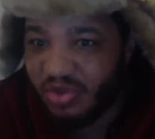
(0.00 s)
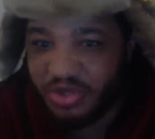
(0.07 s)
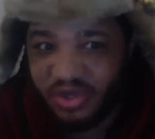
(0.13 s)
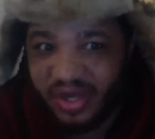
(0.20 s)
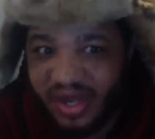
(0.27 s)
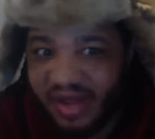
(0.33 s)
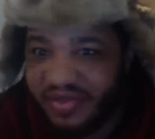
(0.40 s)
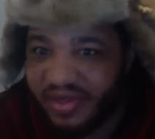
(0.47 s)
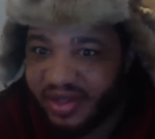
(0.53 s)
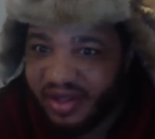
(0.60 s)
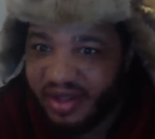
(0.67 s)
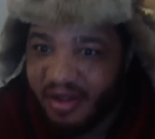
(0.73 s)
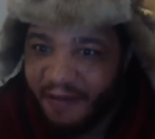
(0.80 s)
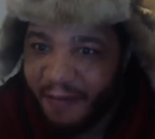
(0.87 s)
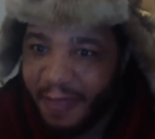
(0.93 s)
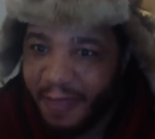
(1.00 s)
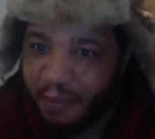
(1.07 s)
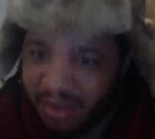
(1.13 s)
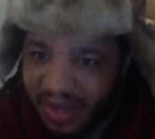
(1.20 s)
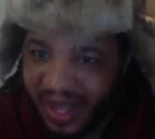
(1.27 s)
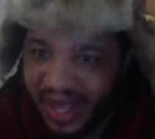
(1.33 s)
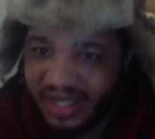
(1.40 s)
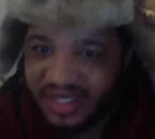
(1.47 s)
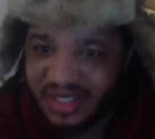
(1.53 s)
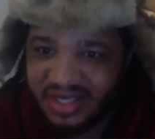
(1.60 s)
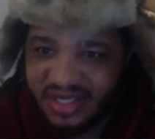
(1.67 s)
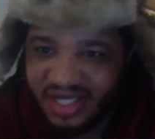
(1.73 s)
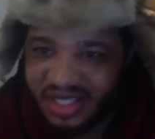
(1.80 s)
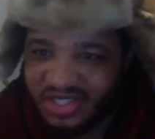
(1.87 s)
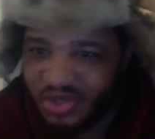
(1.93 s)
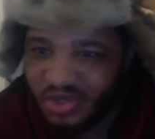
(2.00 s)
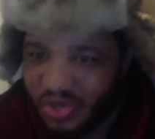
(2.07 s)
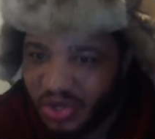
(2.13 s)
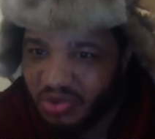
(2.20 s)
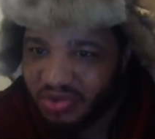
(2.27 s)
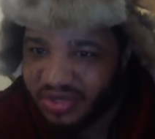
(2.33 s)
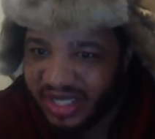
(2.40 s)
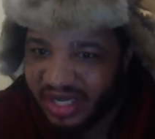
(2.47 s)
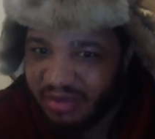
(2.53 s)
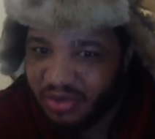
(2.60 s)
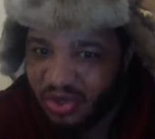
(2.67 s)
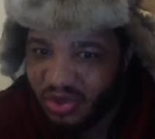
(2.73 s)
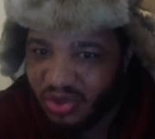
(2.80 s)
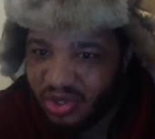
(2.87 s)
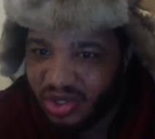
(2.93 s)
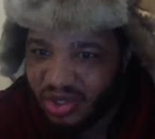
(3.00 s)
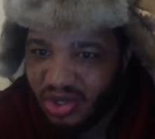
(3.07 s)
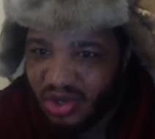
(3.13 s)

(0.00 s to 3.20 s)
Would you have the Black Tusk Studio team do it?